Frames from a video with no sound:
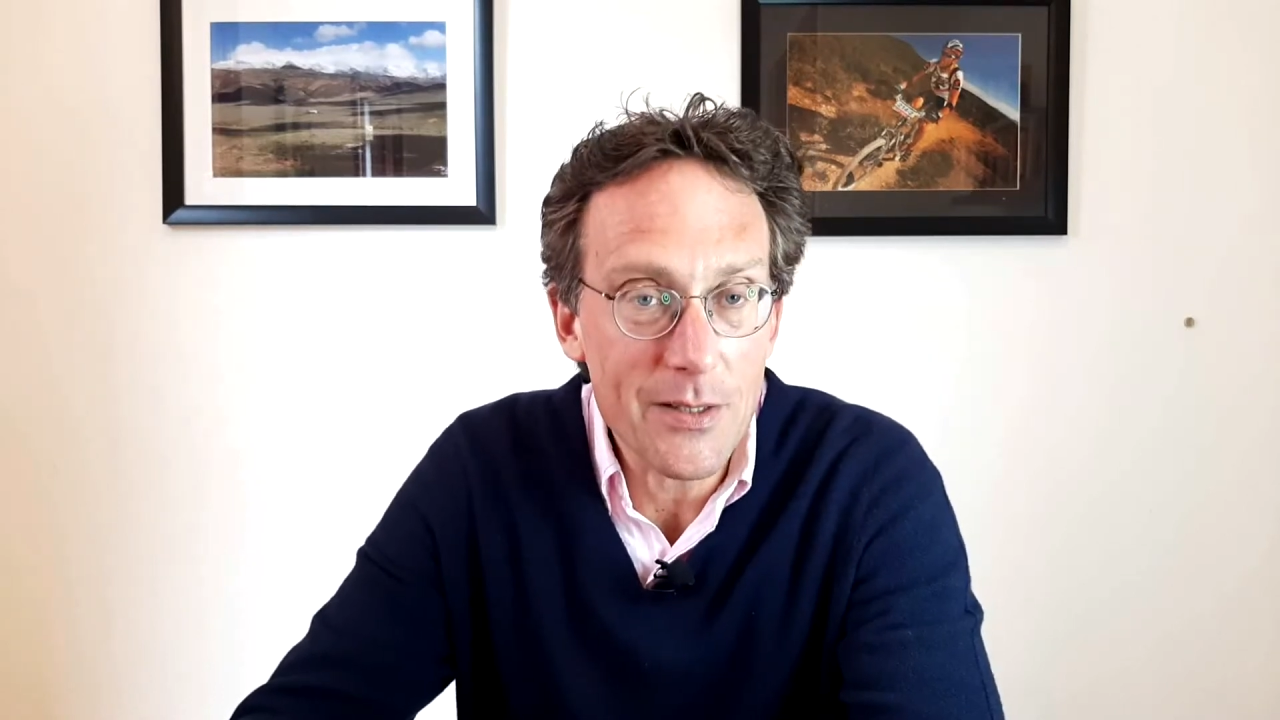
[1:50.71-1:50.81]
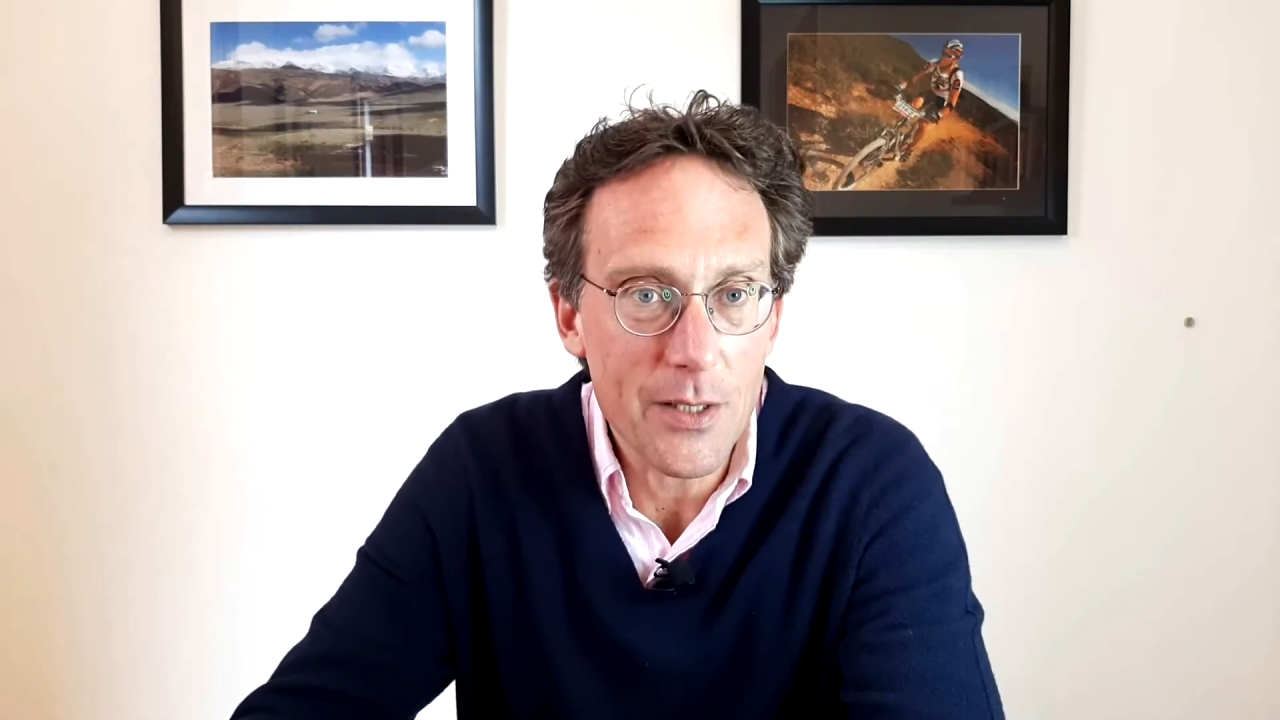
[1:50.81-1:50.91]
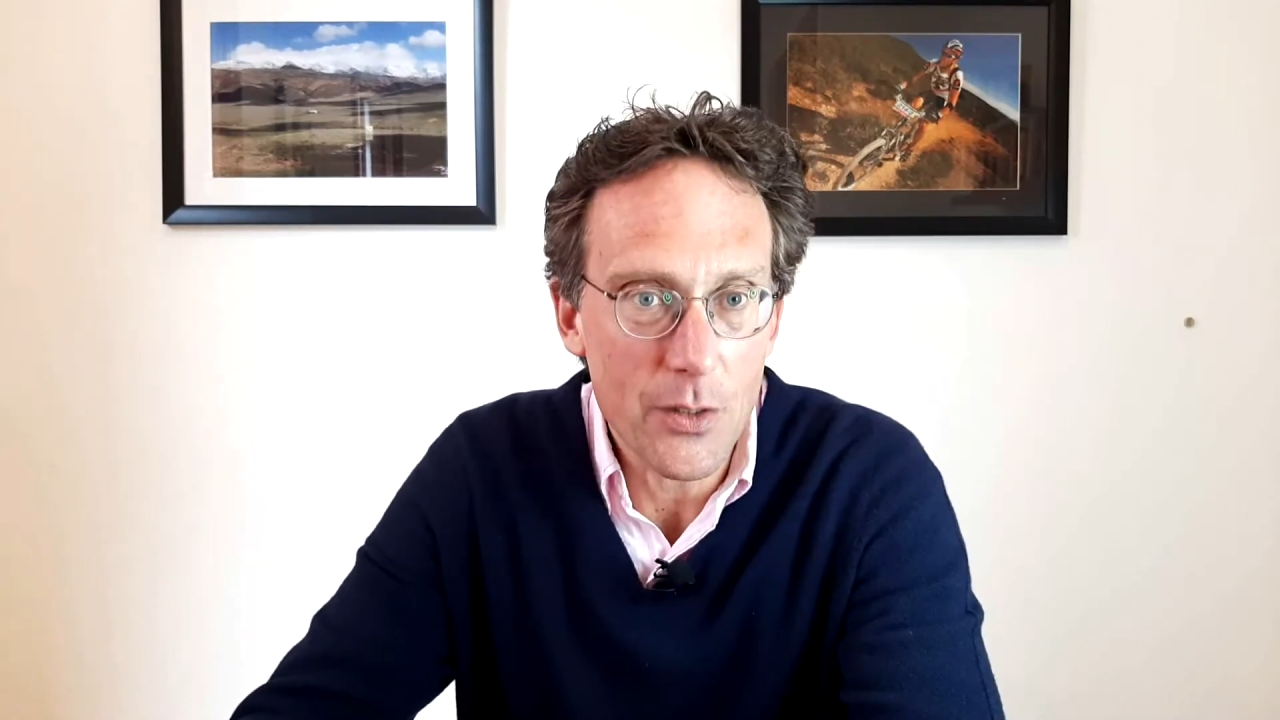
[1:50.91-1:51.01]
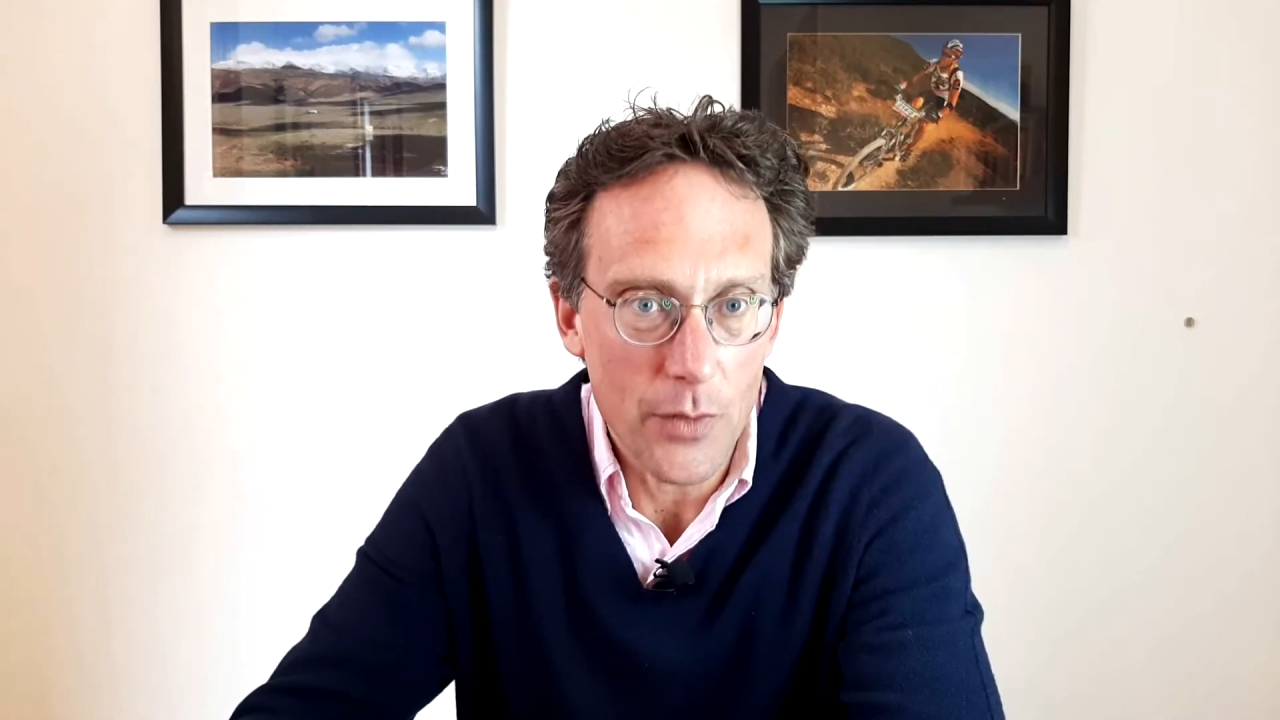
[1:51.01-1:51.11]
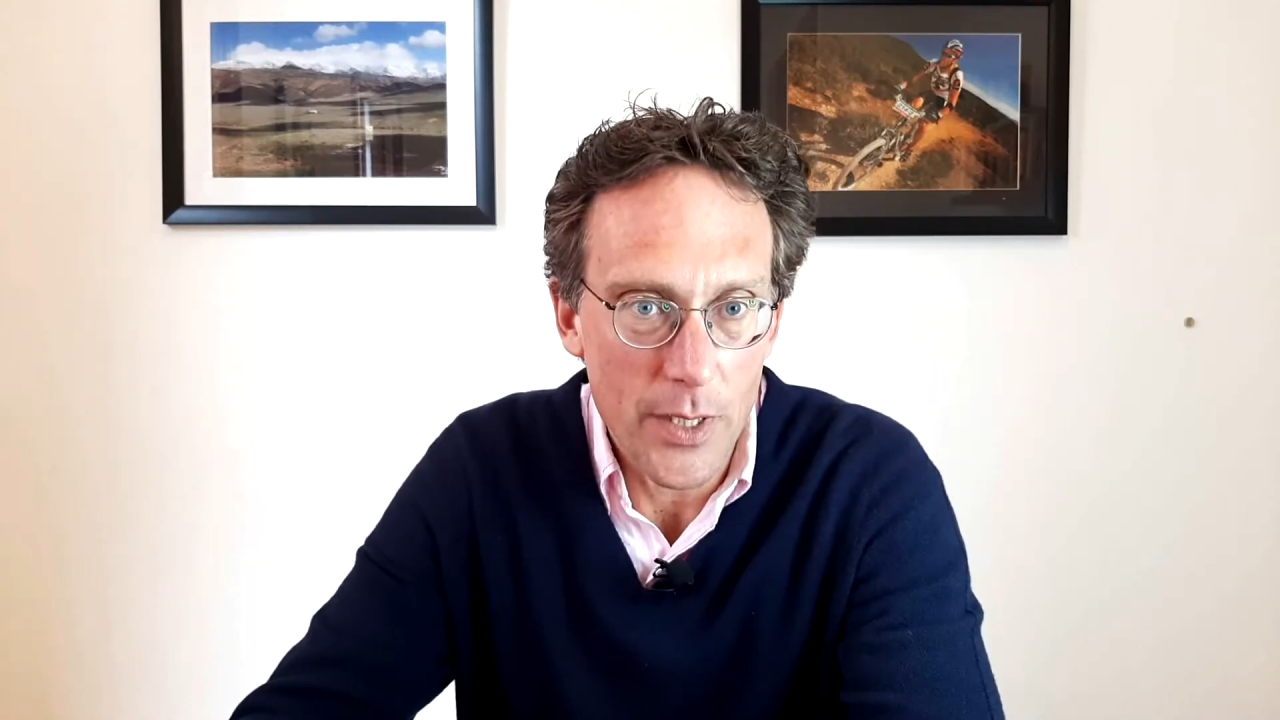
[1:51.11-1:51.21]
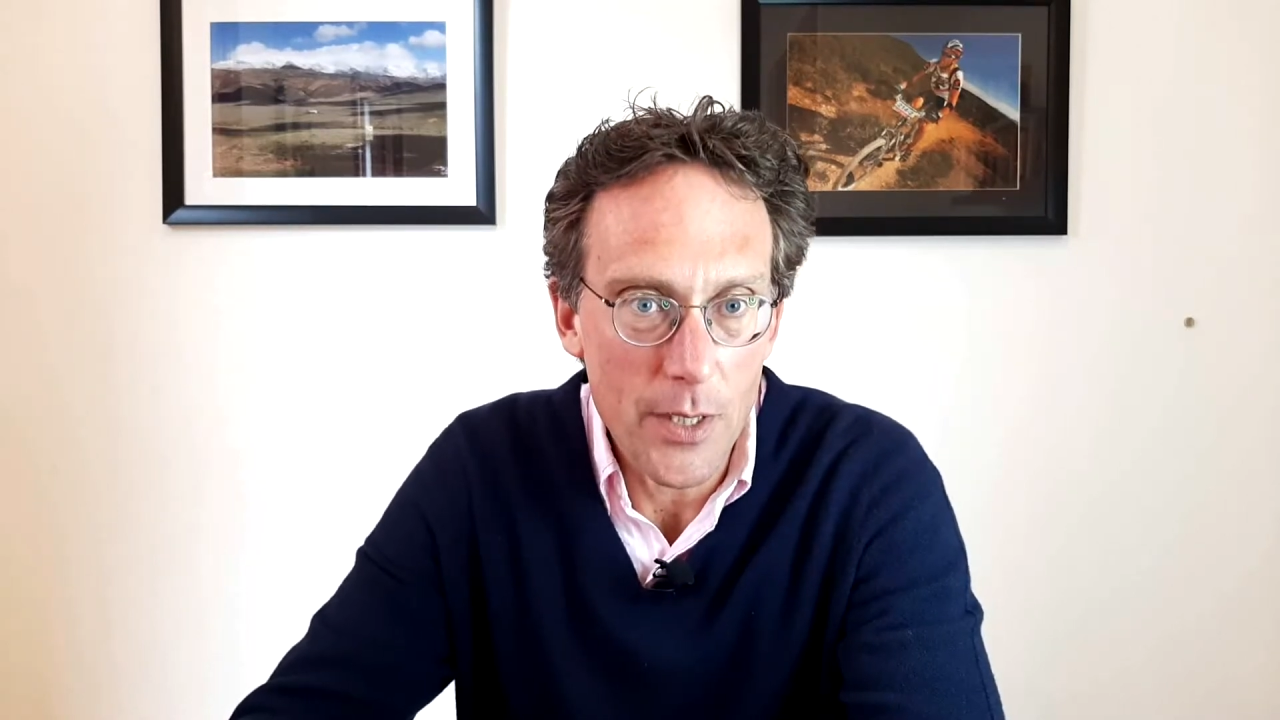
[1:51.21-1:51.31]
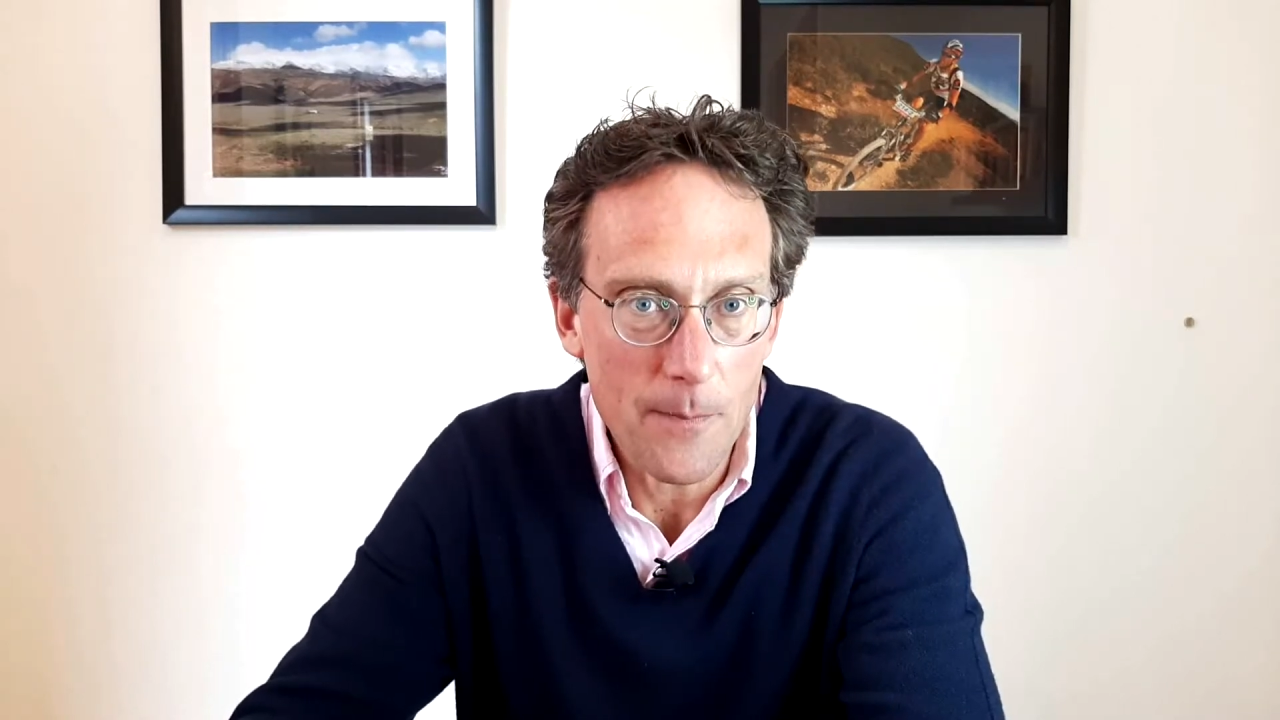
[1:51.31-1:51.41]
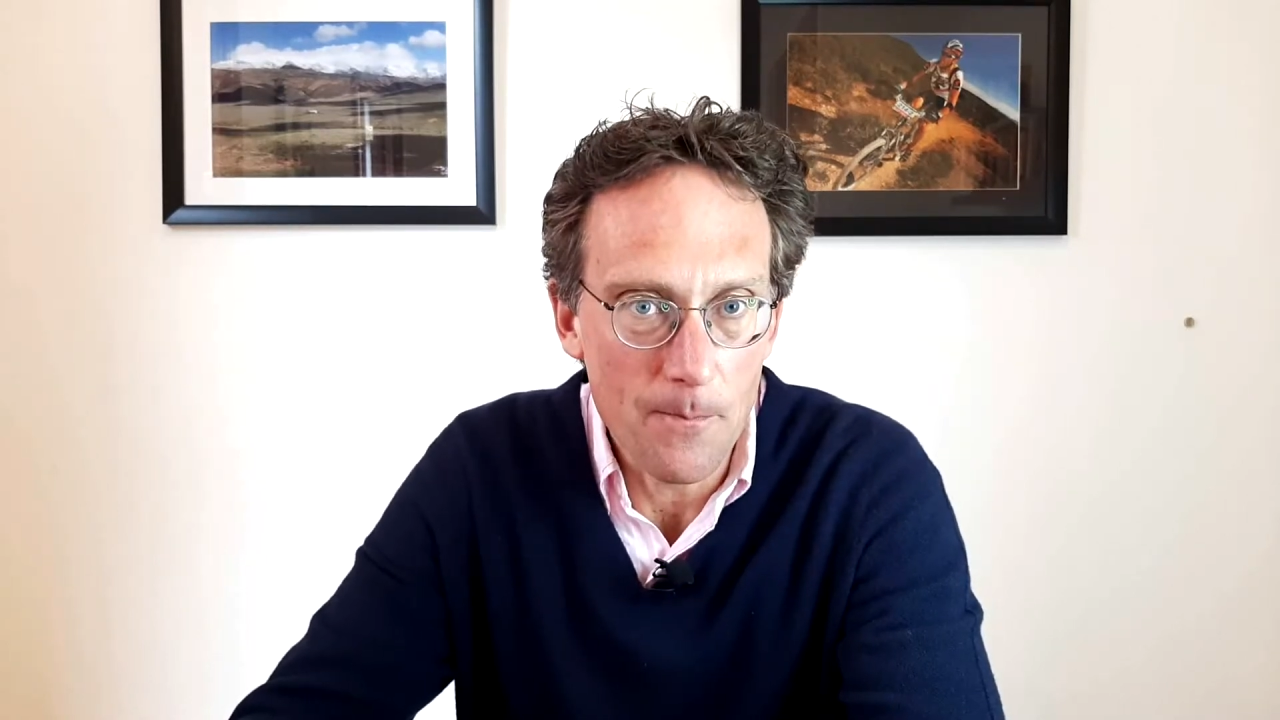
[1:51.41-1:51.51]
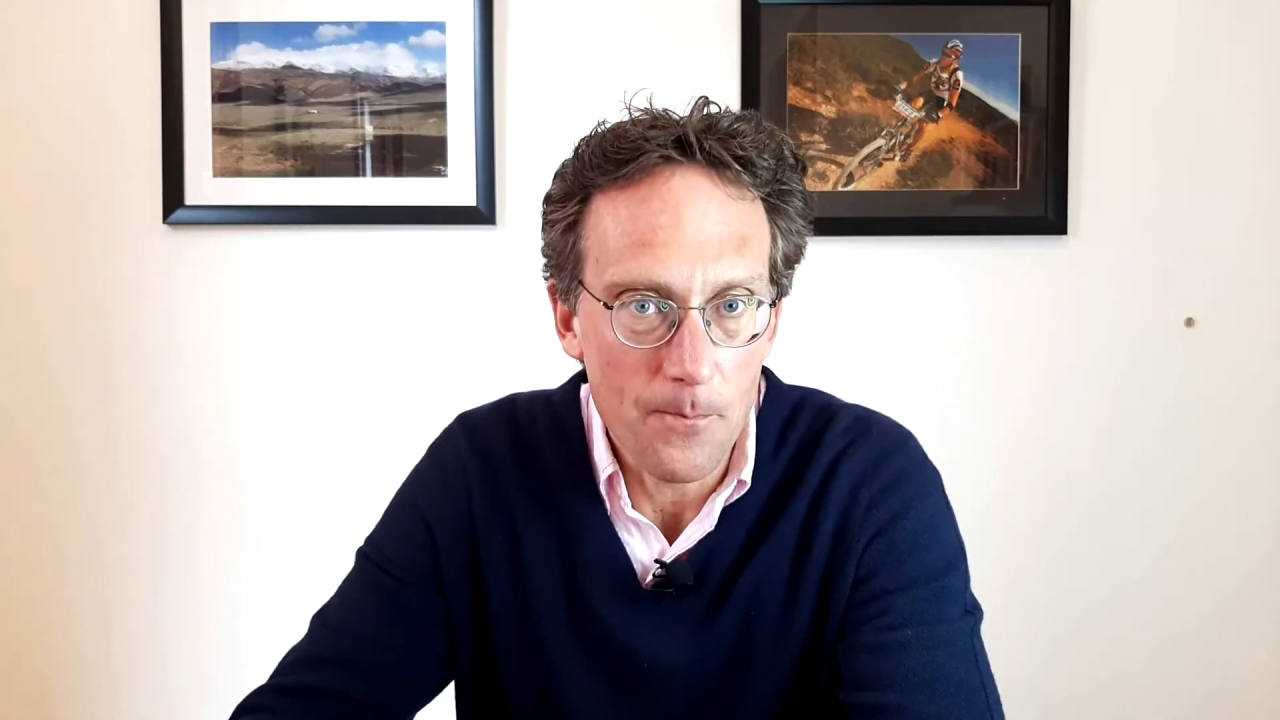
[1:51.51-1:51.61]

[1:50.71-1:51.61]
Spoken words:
degree,